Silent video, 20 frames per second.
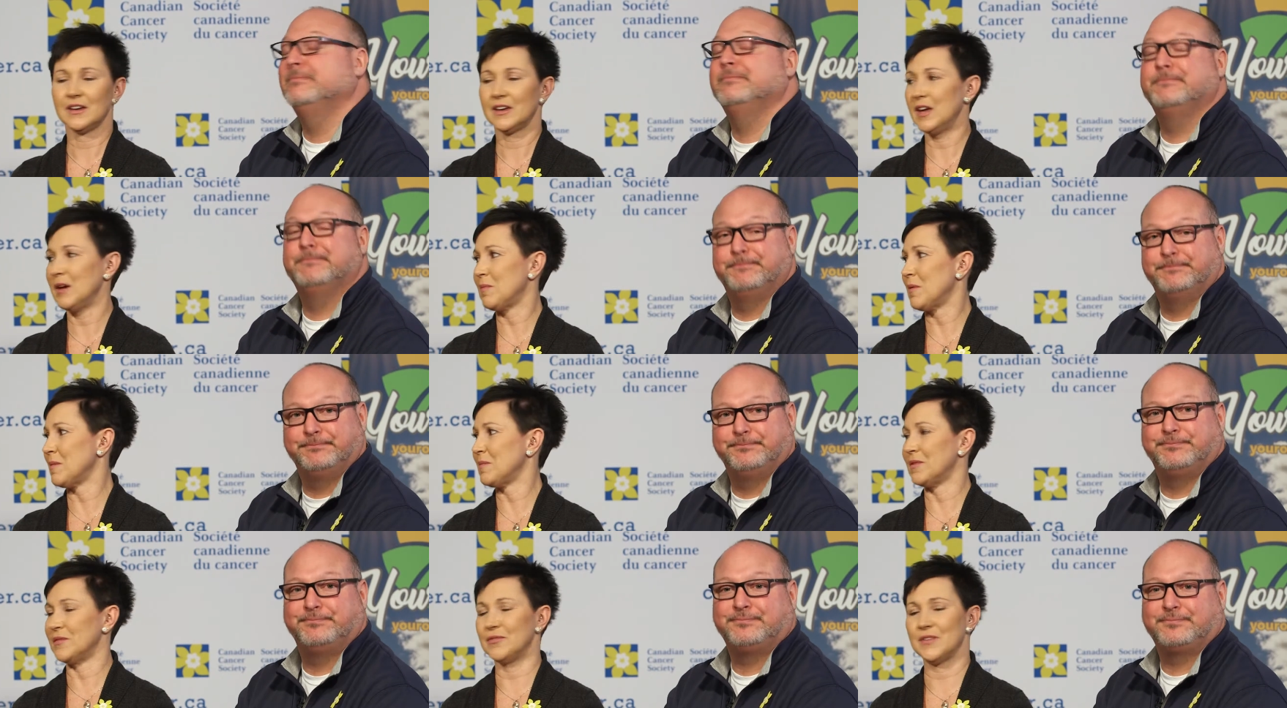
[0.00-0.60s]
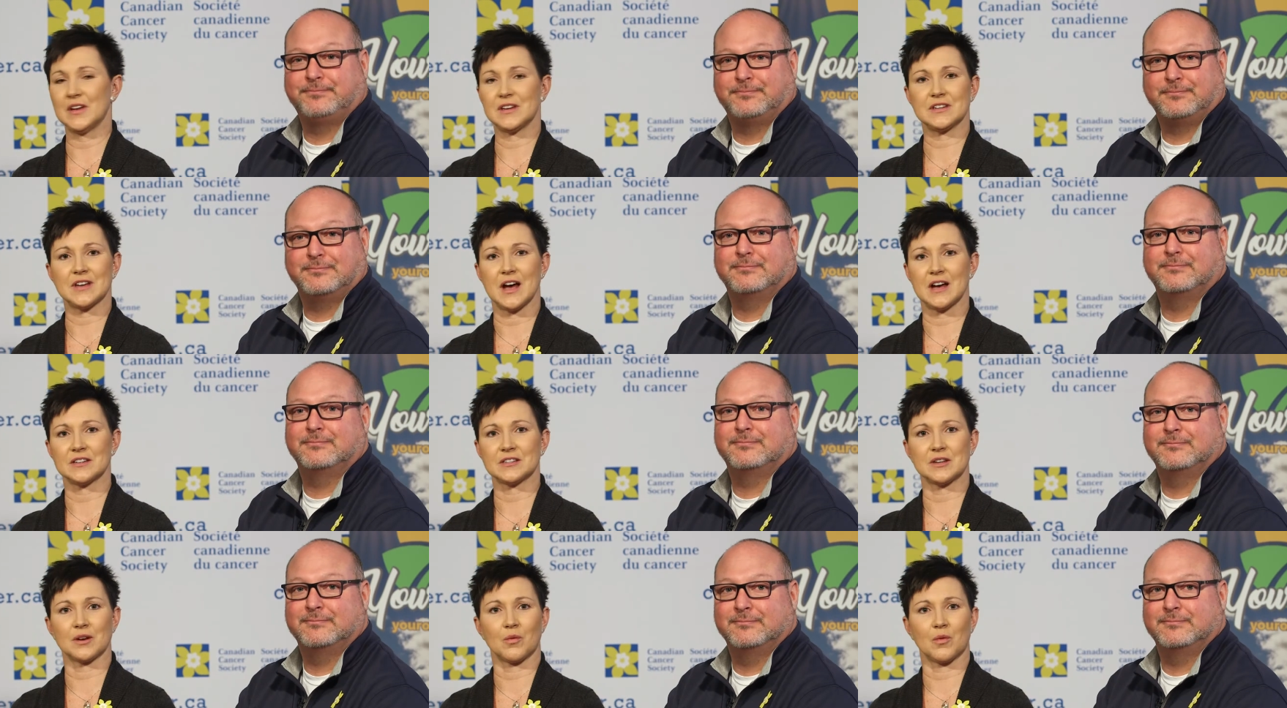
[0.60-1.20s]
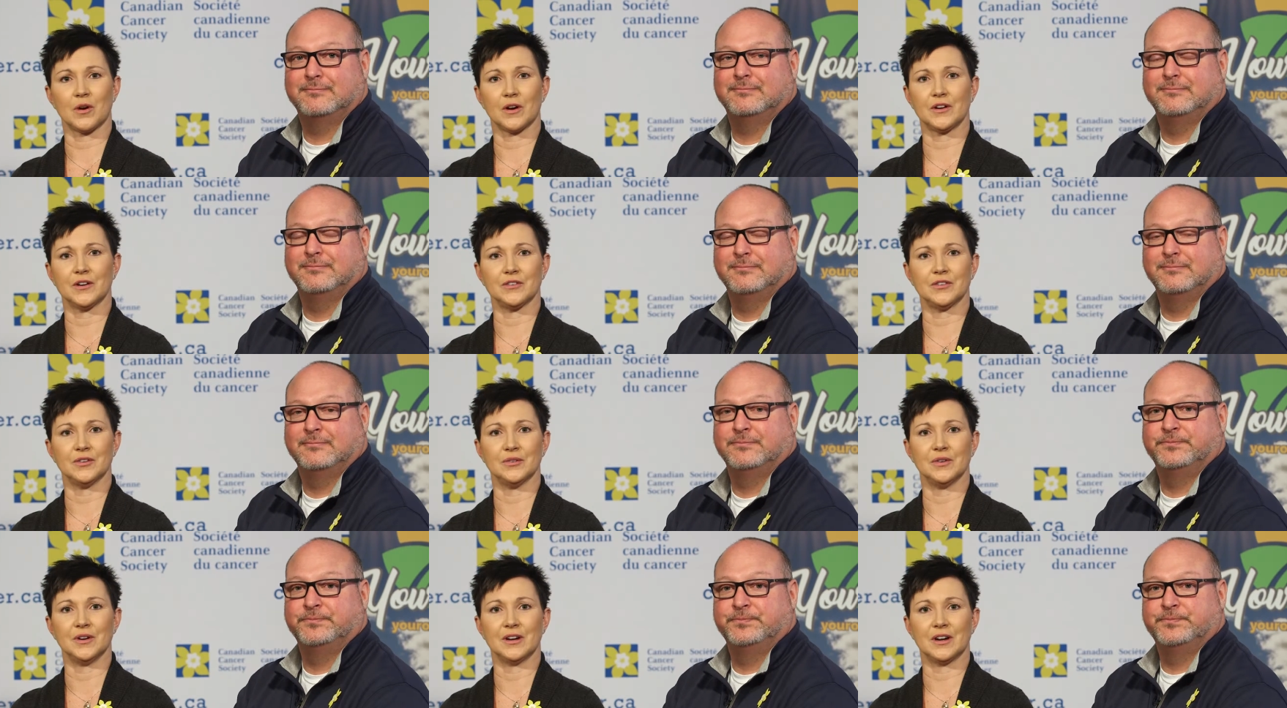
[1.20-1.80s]
Speaker 1: Keep up the fantastic work
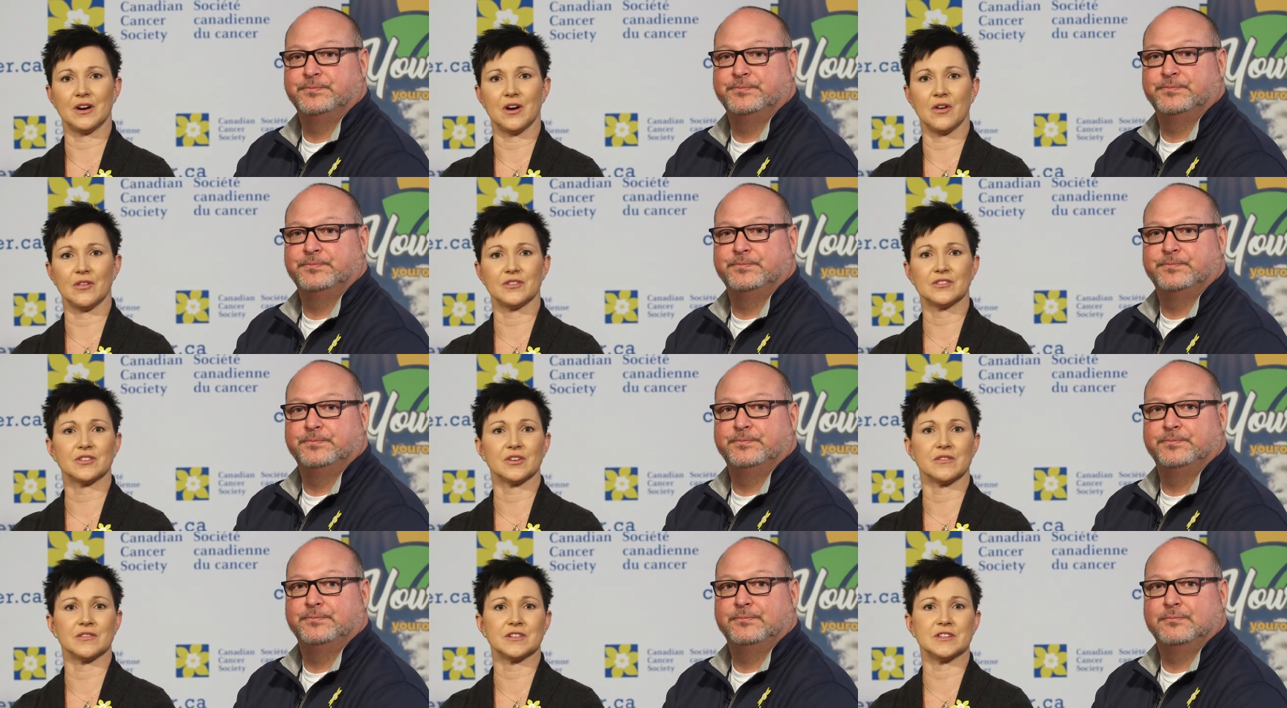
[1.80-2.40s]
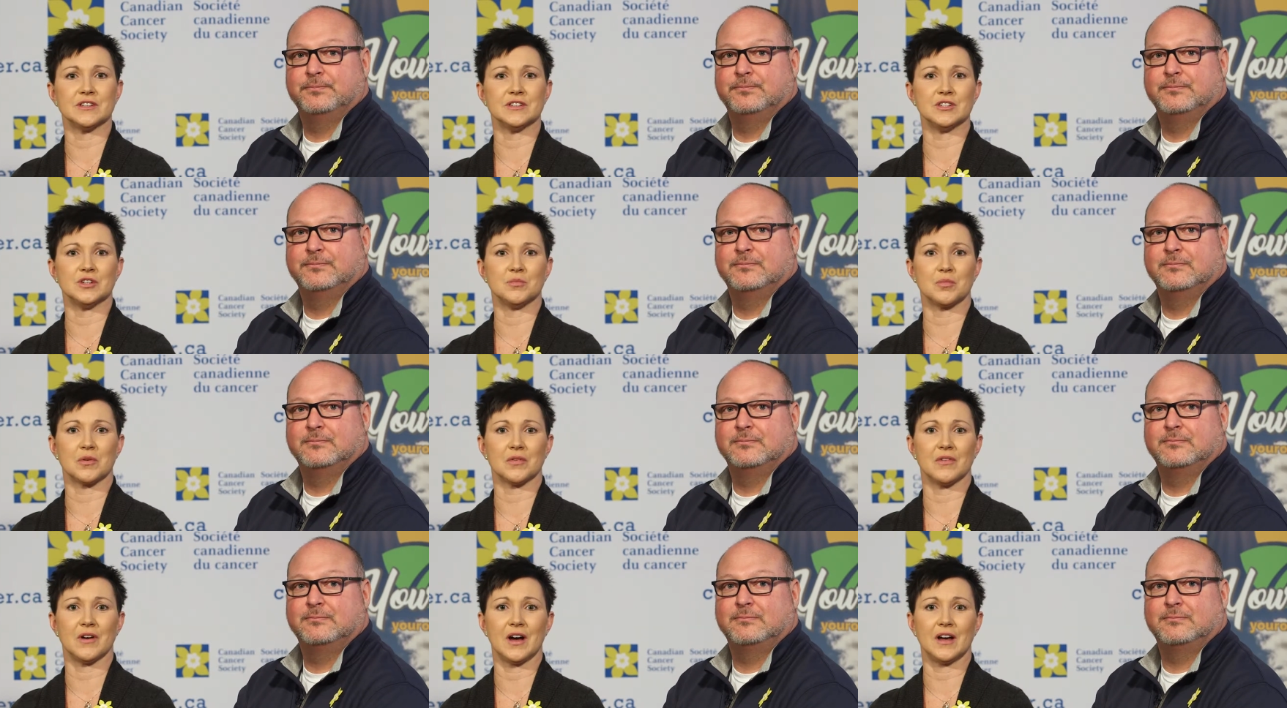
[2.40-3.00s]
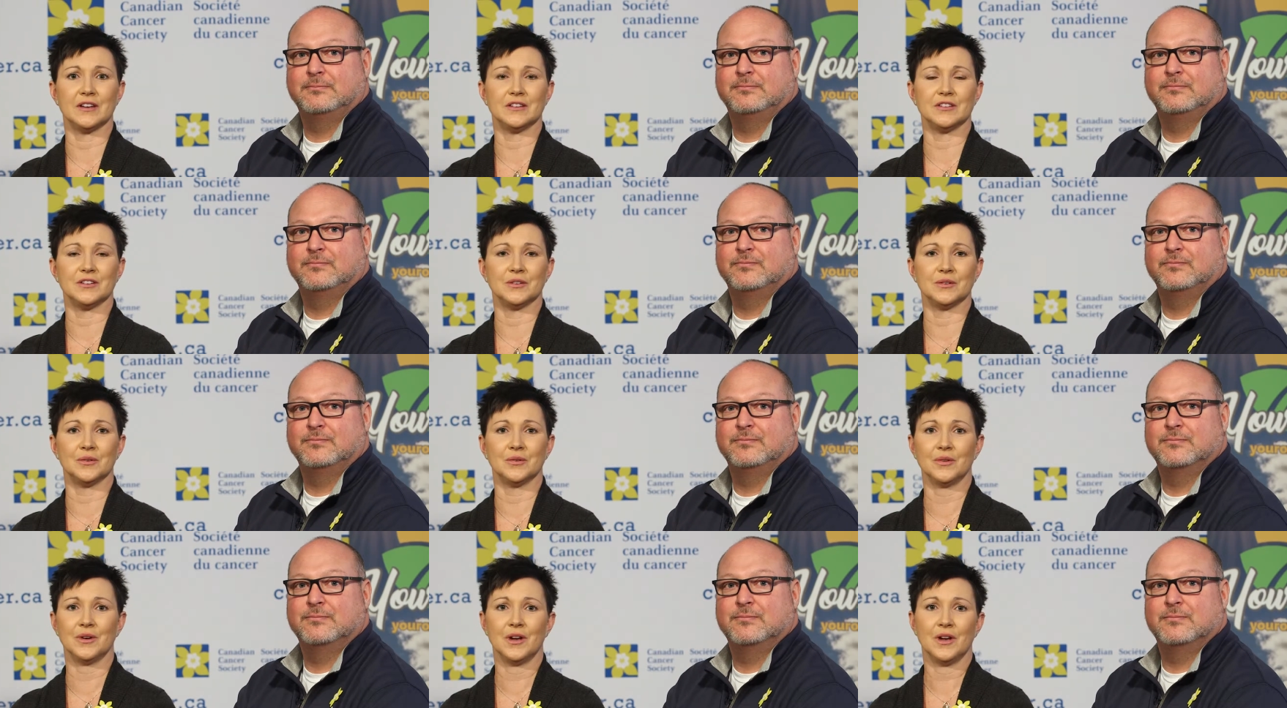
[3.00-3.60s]
you're doing and all the services you provide
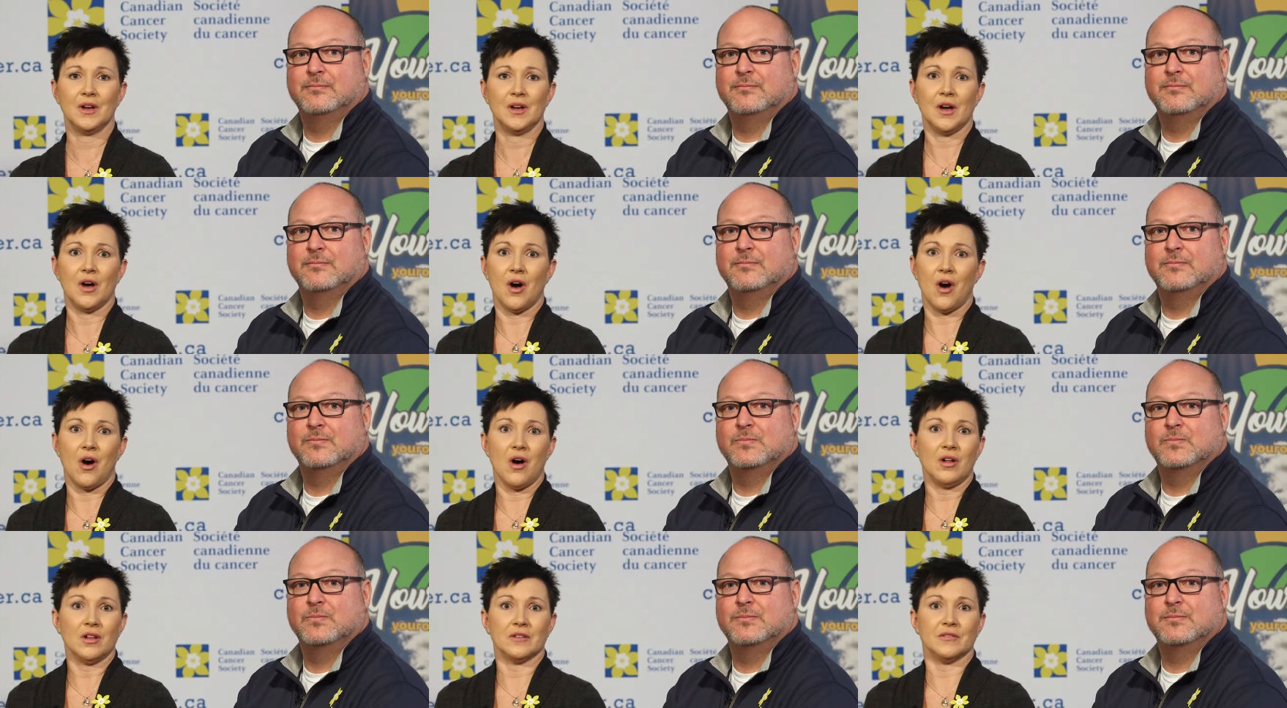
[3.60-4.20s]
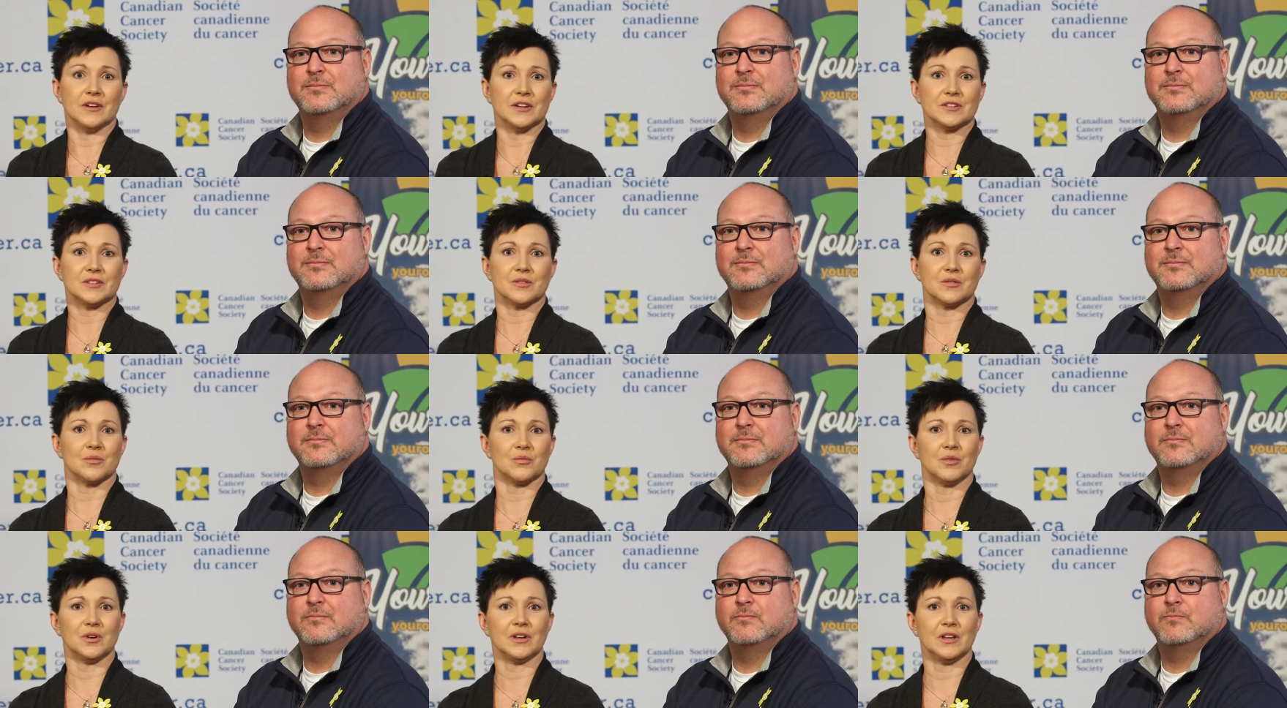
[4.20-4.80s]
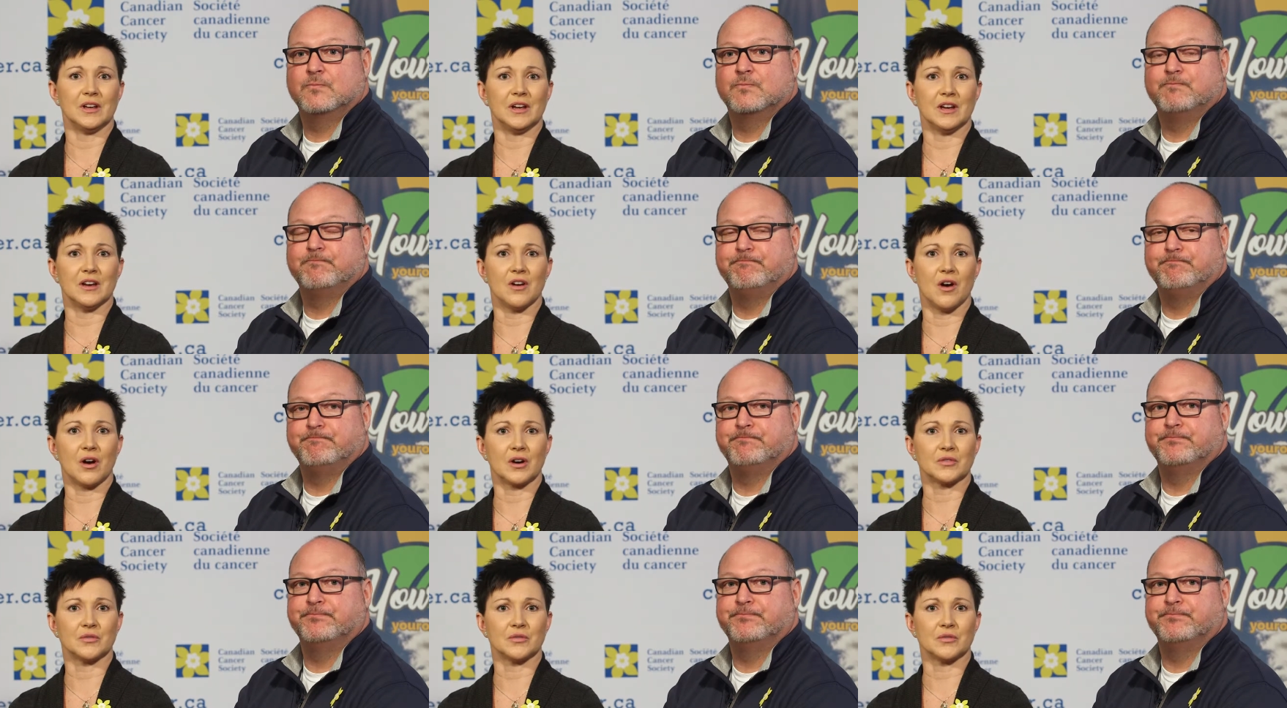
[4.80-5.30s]
to all of us, really, in mm -hmm.